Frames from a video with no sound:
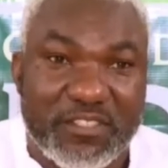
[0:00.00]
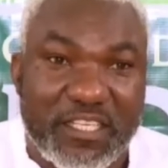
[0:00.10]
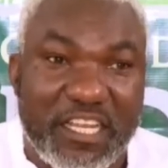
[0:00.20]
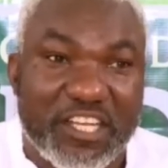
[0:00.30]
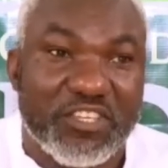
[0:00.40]

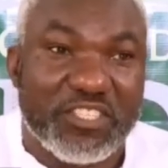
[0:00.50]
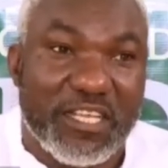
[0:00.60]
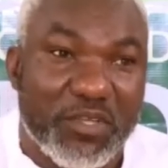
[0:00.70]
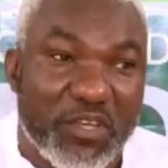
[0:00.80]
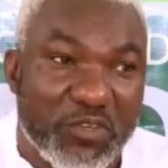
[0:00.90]
the elections
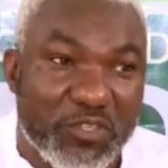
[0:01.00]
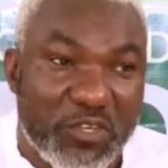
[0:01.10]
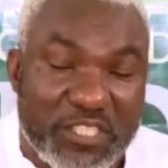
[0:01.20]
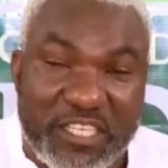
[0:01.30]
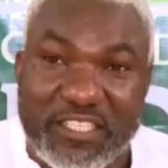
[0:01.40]
have been
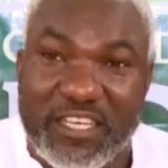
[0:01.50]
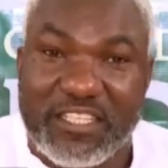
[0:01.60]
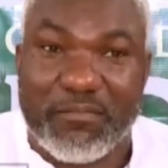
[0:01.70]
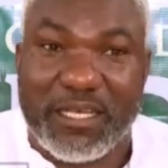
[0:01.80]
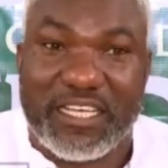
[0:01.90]
conducted and
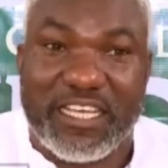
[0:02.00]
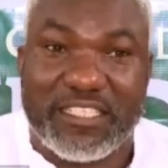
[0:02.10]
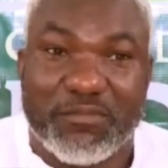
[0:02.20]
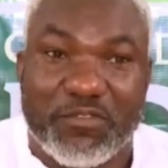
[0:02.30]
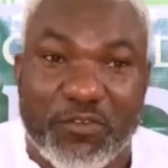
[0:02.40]
the matter
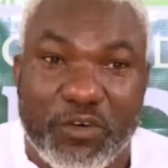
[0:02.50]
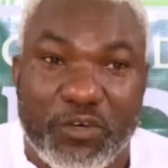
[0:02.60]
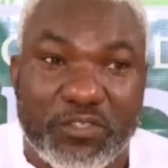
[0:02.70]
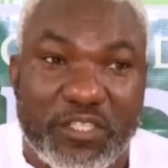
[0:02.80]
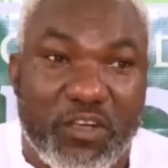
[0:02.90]
is
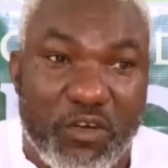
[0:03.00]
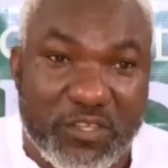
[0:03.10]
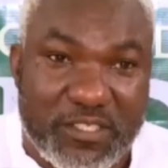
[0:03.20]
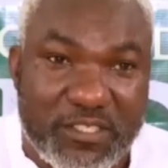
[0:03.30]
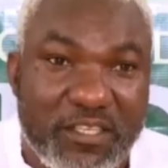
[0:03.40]
before the
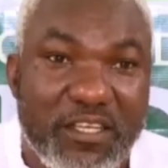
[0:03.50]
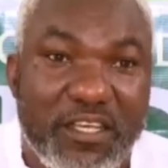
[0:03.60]
courts.